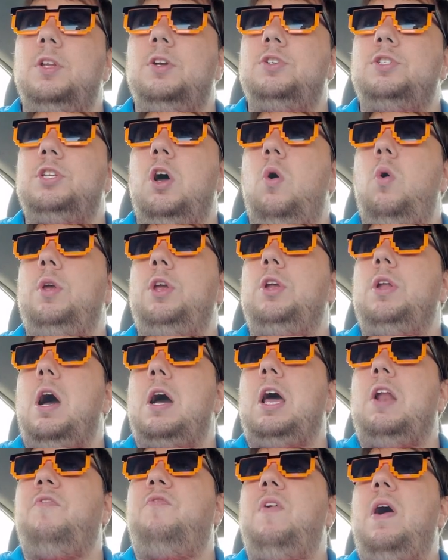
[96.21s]
You're
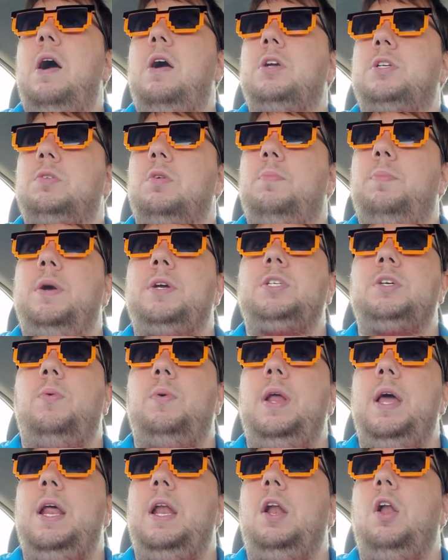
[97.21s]
not going to fire someone, bring
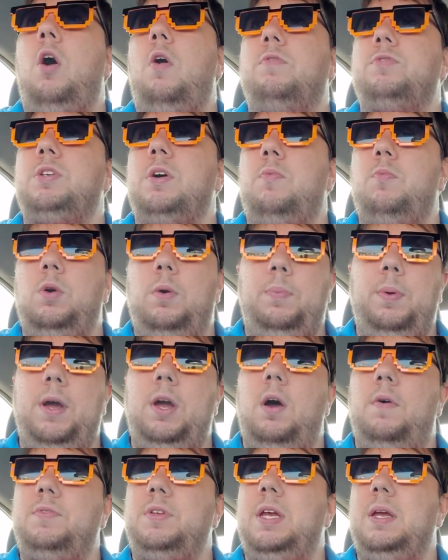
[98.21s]
someone in, and all of a sudden we're a
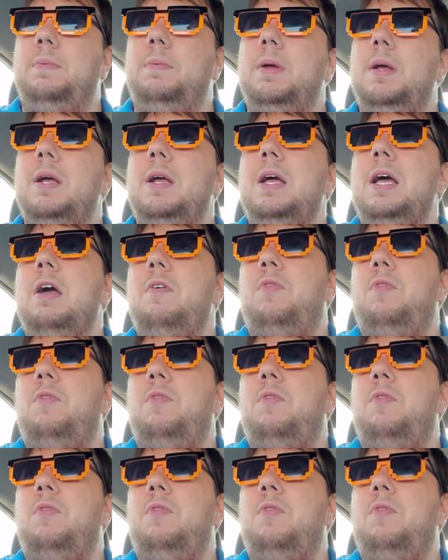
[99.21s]
playoff team.